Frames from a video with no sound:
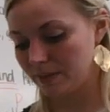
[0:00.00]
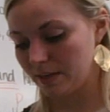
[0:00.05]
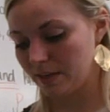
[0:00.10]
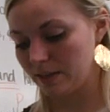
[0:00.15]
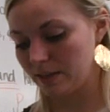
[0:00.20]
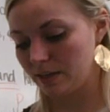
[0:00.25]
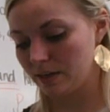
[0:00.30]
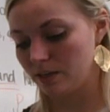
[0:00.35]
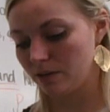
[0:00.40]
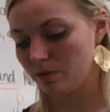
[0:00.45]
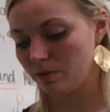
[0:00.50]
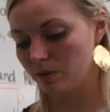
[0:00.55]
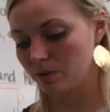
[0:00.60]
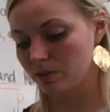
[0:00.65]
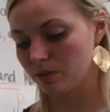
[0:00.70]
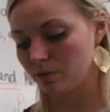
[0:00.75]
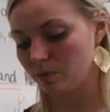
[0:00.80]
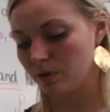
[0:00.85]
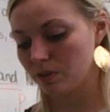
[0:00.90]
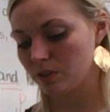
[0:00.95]
And then you
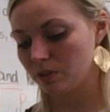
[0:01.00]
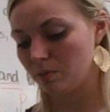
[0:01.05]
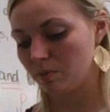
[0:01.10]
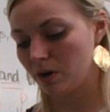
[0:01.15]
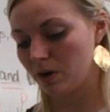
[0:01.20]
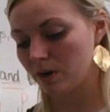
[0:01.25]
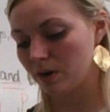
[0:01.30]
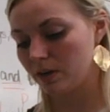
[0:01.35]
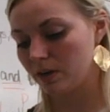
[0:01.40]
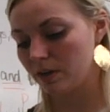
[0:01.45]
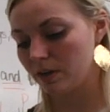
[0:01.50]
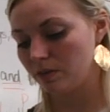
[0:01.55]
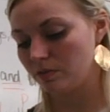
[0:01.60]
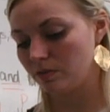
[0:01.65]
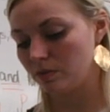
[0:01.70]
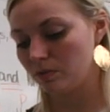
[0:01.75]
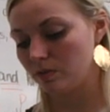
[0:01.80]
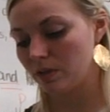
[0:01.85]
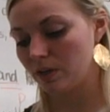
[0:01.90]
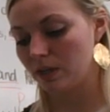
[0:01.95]
also want to mark
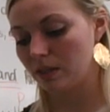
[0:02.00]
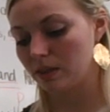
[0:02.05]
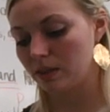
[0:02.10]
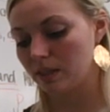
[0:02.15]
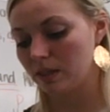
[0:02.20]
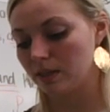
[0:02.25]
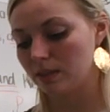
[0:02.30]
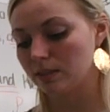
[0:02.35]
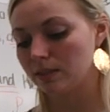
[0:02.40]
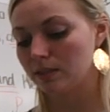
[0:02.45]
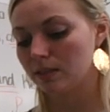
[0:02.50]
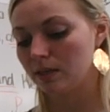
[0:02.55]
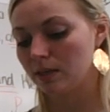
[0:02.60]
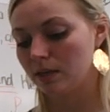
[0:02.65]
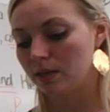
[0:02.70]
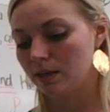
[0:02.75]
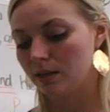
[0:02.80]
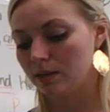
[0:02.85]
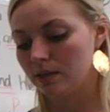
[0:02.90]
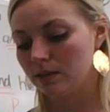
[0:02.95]
if you think this
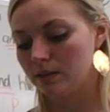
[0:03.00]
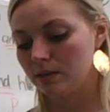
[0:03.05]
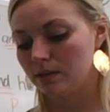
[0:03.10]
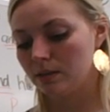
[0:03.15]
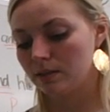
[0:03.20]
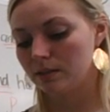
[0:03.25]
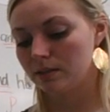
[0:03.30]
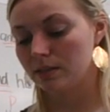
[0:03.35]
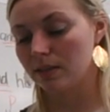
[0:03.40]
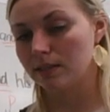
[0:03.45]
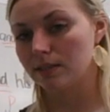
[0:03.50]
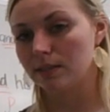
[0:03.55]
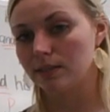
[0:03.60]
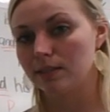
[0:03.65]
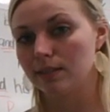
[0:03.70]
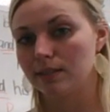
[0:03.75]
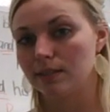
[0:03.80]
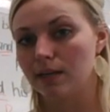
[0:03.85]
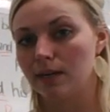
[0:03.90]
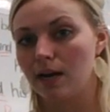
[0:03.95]

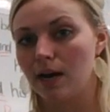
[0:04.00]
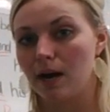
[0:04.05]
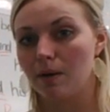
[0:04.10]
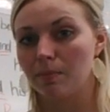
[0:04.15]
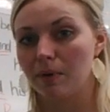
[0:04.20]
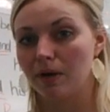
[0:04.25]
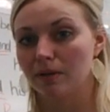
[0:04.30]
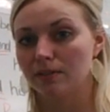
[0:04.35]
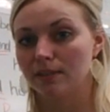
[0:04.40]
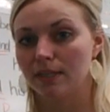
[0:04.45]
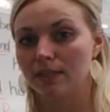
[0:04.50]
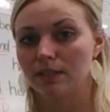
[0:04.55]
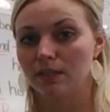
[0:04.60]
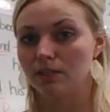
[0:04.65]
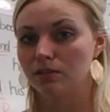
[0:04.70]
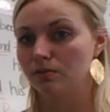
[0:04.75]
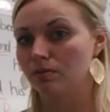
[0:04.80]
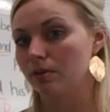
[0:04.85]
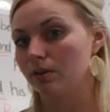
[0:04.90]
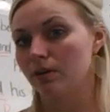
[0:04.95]
sentence is a compound
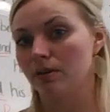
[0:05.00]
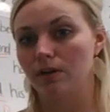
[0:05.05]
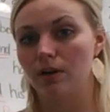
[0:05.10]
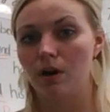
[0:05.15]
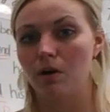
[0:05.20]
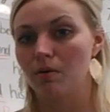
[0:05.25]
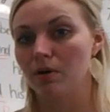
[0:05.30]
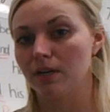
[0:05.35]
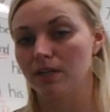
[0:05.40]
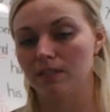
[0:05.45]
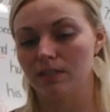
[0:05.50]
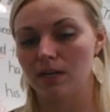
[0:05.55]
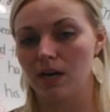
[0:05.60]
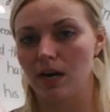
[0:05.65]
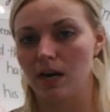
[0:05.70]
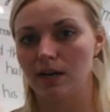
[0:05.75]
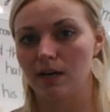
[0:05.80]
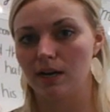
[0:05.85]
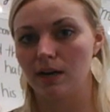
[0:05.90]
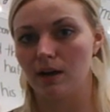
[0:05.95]
sentence or no, it is
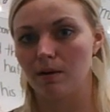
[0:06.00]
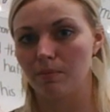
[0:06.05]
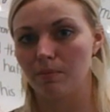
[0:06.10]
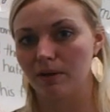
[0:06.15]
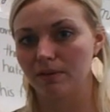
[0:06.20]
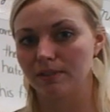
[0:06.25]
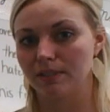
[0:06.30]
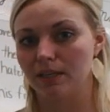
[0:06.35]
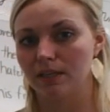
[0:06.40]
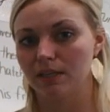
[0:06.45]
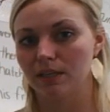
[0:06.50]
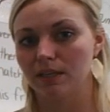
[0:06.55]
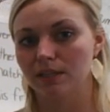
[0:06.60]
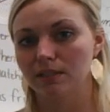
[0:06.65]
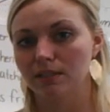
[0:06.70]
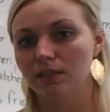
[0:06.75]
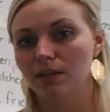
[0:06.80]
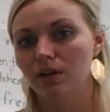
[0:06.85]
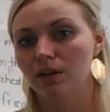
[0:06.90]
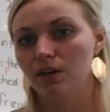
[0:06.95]
not a compound
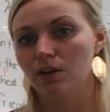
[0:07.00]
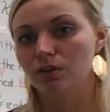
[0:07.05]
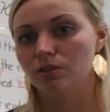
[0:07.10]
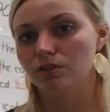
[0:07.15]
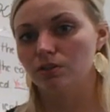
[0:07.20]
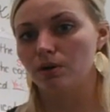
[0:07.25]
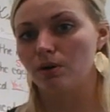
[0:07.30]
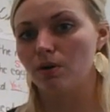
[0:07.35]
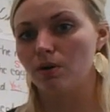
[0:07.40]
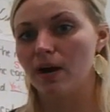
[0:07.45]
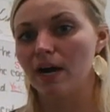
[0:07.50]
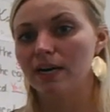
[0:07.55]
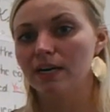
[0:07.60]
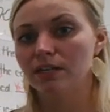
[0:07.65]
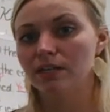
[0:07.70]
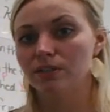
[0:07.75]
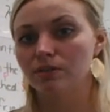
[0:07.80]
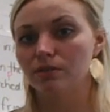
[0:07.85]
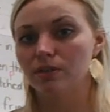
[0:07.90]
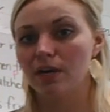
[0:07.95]
sentence. So go ahead
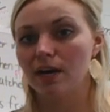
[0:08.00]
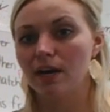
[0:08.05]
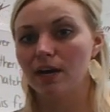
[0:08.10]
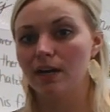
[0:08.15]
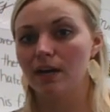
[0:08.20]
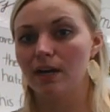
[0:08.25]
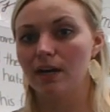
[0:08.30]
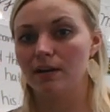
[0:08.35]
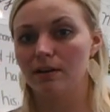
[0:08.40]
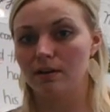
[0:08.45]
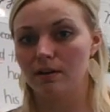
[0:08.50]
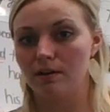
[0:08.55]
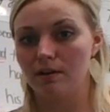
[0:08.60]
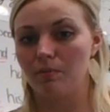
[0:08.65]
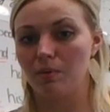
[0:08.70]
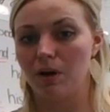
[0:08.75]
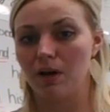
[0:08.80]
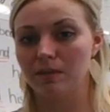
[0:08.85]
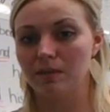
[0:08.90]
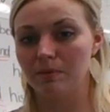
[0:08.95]
and do that and
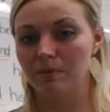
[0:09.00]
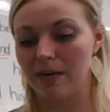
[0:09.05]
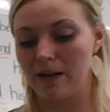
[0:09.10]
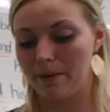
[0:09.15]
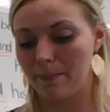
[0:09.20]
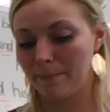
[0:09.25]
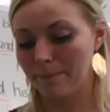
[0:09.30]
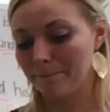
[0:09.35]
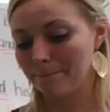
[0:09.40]
pause me now.